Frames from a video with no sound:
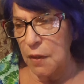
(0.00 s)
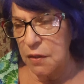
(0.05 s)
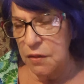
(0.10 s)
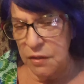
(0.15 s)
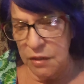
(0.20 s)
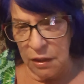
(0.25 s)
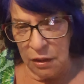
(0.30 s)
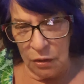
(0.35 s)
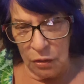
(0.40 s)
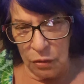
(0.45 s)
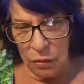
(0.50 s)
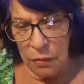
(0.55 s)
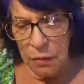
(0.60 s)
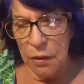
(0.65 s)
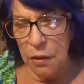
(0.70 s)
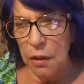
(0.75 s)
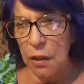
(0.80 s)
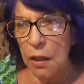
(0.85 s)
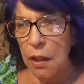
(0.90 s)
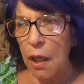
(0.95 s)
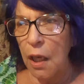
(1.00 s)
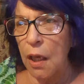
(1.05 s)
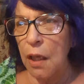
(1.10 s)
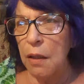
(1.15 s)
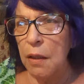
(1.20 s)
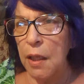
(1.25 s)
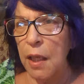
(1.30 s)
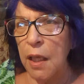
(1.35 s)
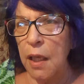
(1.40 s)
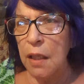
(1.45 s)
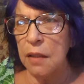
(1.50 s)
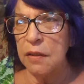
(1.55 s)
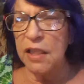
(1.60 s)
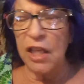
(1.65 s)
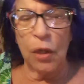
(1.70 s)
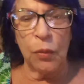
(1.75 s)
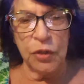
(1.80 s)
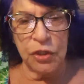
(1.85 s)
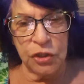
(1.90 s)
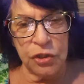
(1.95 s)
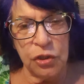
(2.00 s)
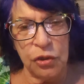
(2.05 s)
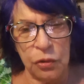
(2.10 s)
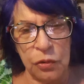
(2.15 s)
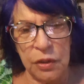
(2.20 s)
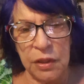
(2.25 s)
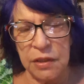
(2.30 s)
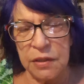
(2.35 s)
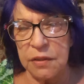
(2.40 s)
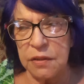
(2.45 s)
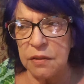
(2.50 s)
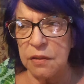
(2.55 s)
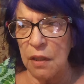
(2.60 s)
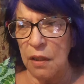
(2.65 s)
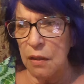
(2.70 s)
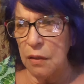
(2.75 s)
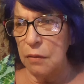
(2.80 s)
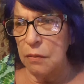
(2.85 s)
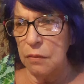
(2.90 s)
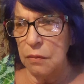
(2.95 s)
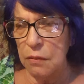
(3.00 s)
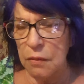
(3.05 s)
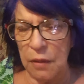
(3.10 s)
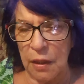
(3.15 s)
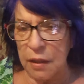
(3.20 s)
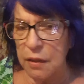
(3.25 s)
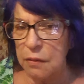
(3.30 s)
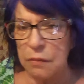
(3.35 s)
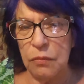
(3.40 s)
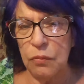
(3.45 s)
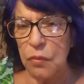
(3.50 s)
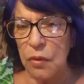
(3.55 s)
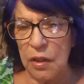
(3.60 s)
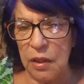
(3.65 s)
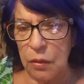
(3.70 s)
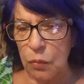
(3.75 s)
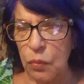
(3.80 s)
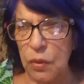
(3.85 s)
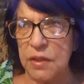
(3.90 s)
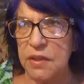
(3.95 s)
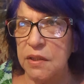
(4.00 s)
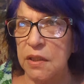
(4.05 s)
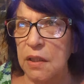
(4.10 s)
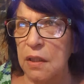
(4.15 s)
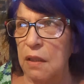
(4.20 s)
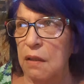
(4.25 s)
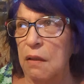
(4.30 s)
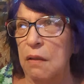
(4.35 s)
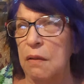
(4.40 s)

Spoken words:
deal, and they always do. It's like really ritzy